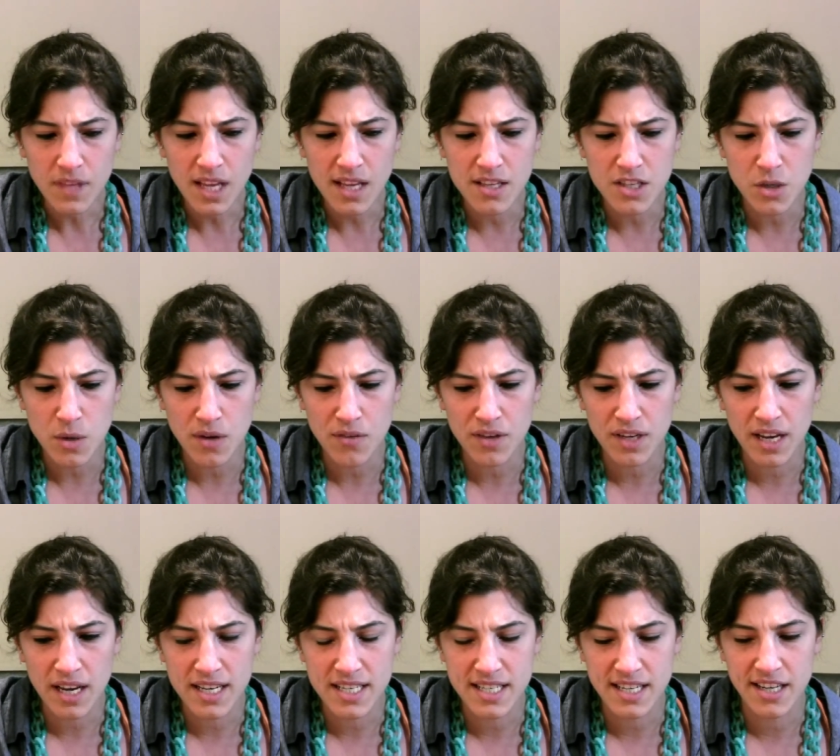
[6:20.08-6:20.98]
And so every
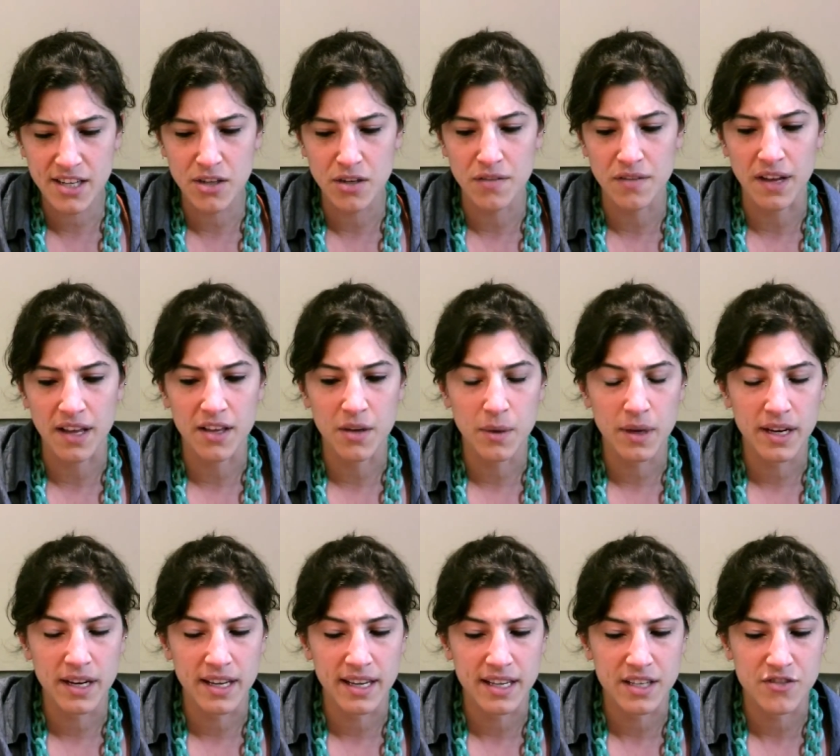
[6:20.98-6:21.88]
idea you're
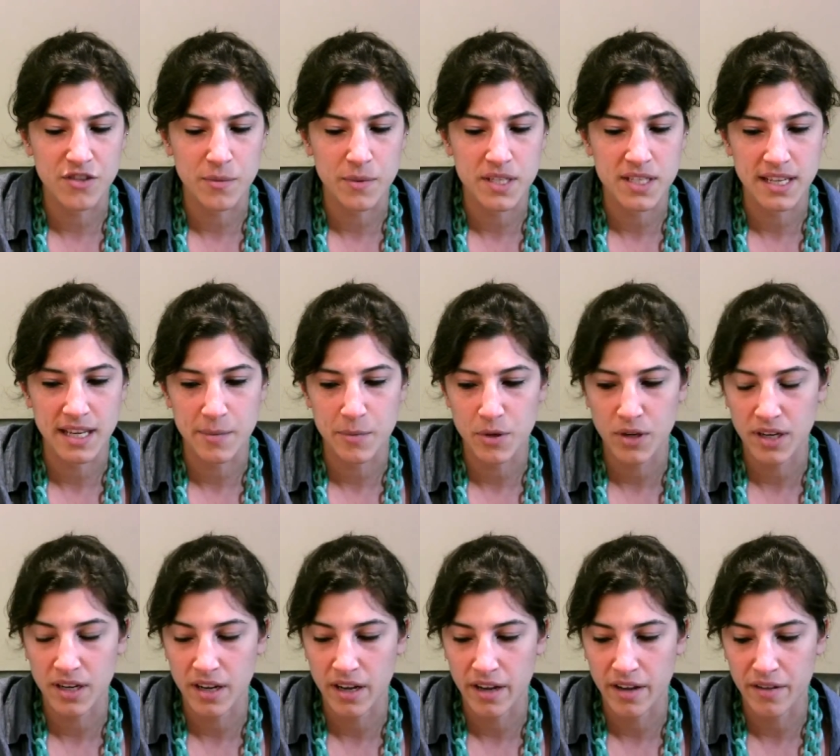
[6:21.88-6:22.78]
evaluating, it's from the
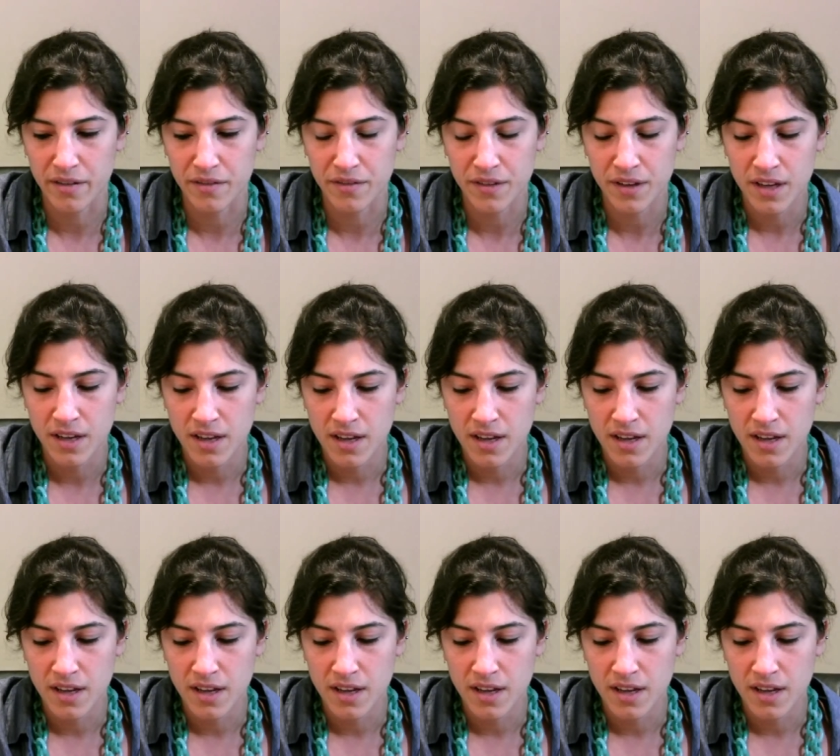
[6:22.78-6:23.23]
standpoint of,